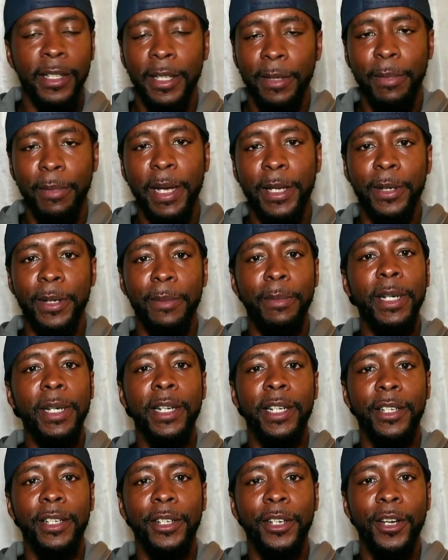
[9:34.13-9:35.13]
makes some
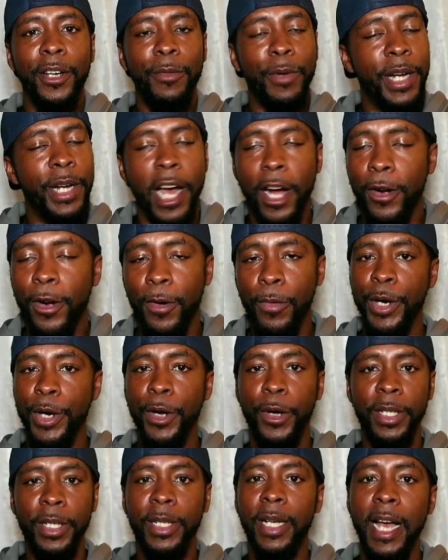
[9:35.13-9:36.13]
money. You know, we're not going to win
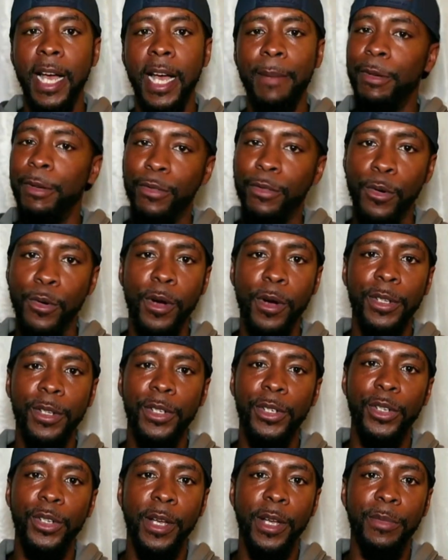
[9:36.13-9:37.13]
all the time, of
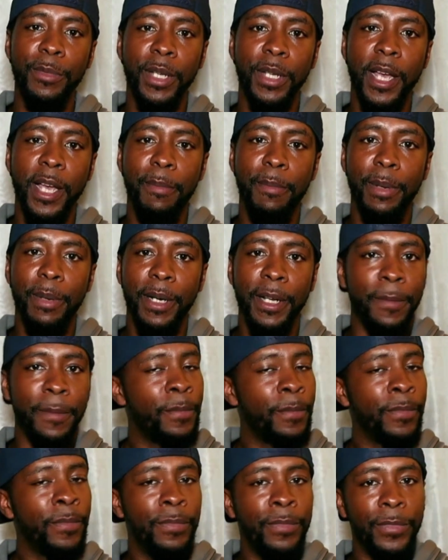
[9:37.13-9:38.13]
course. You know what I'm saying? But
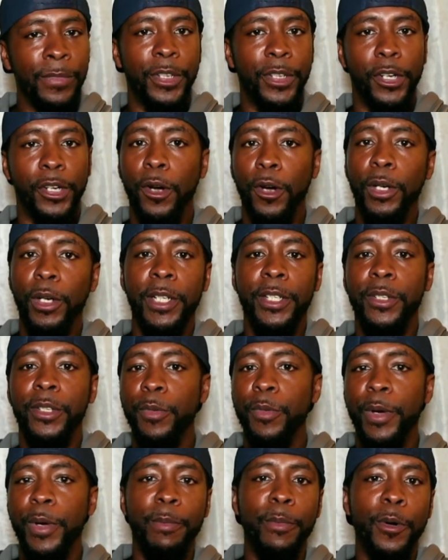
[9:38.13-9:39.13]
the goal is to
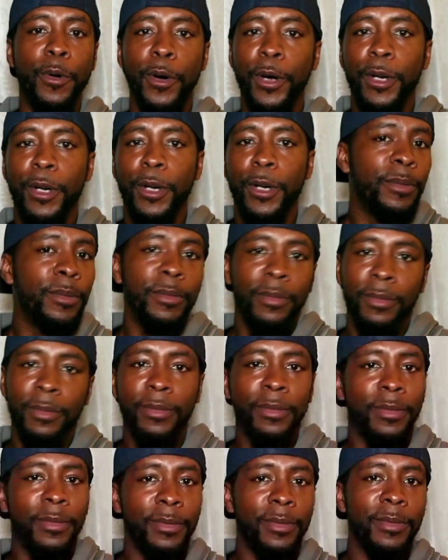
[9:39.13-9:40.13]
win more
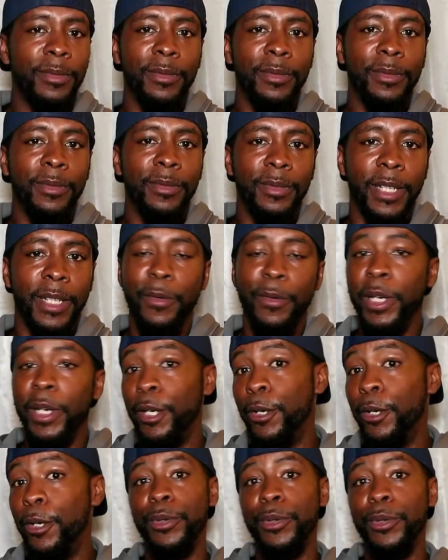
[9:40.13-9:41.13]
than we
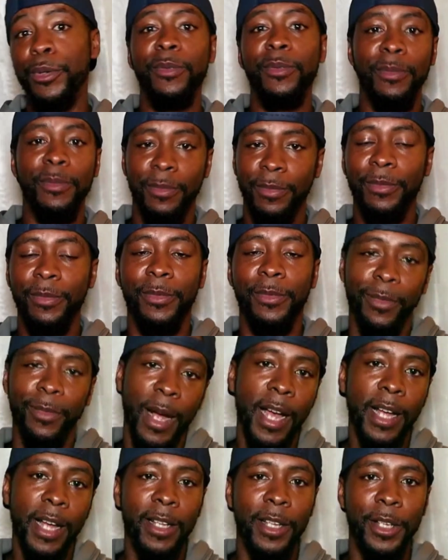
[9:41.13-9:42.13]
lose.
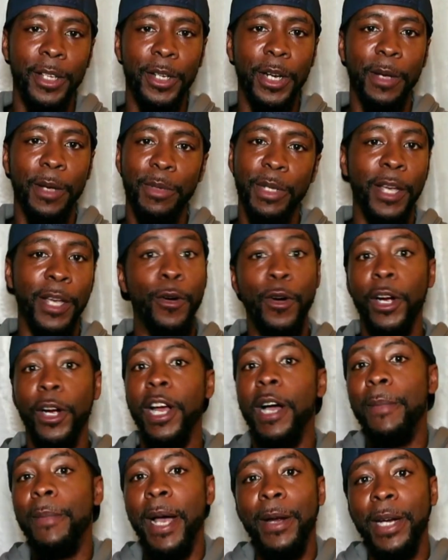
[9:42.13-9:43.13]
You know what I'm saying? Or
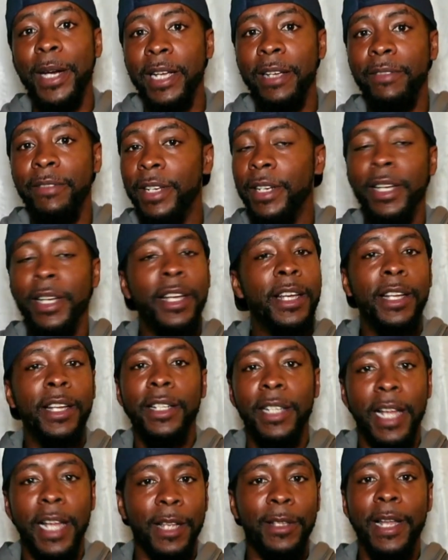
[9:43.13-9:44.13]
come out even.
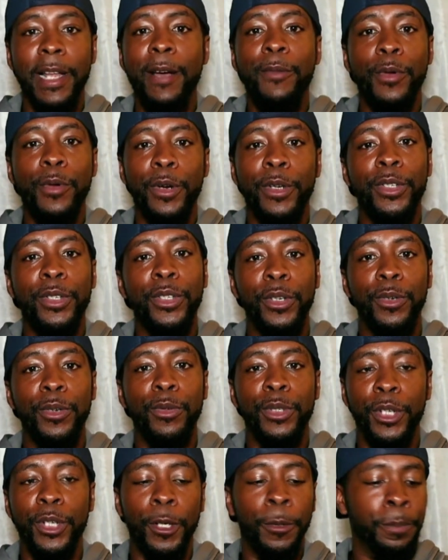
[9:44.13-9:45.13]
That works too.
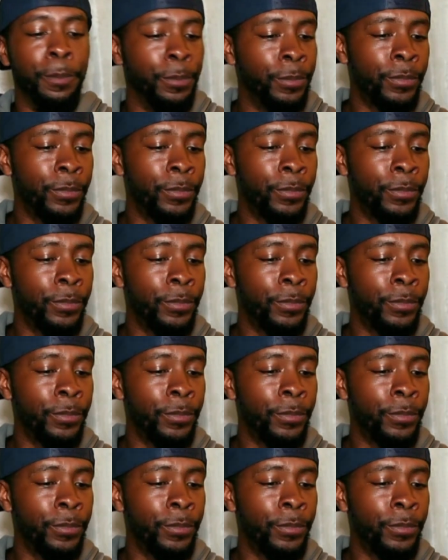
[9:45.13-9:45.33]
So,